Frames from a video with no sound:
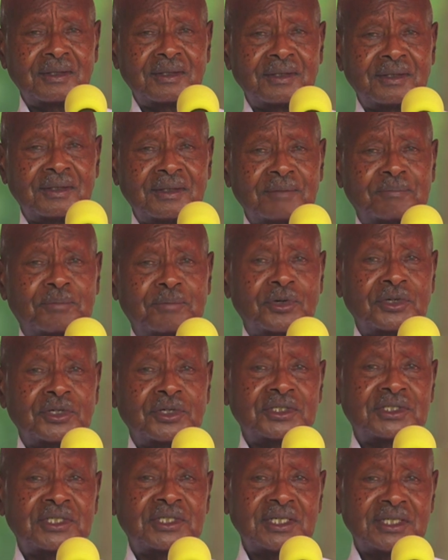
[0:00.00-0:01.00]
the
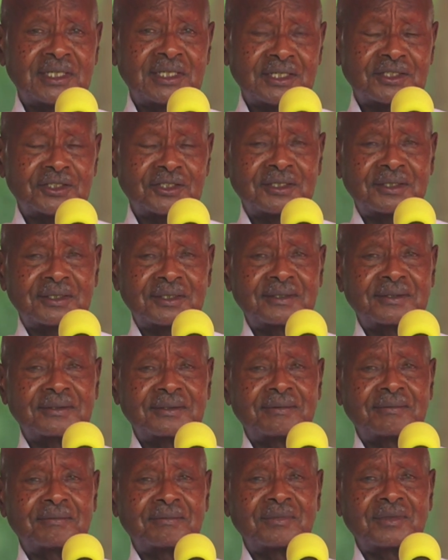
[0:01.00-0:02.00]
proletariat.
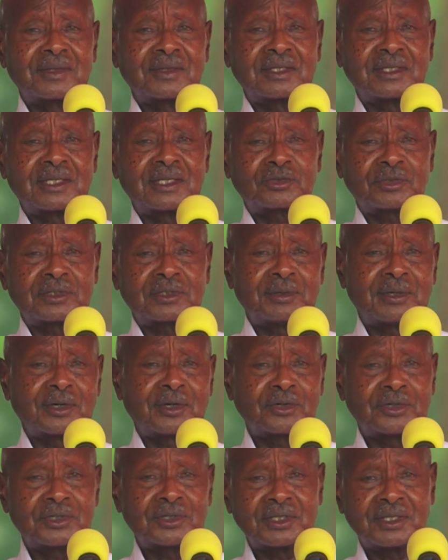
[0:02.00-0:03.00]
That's what they were
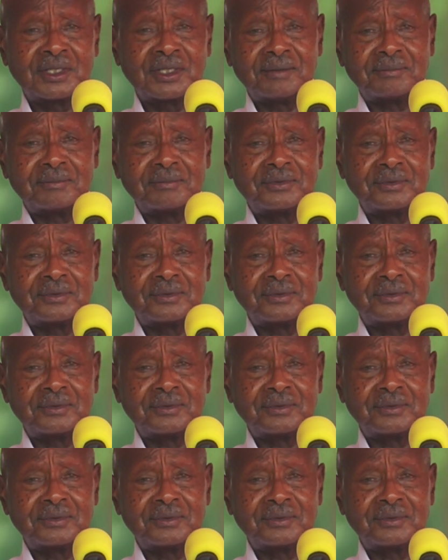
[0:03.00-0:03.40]
calling them.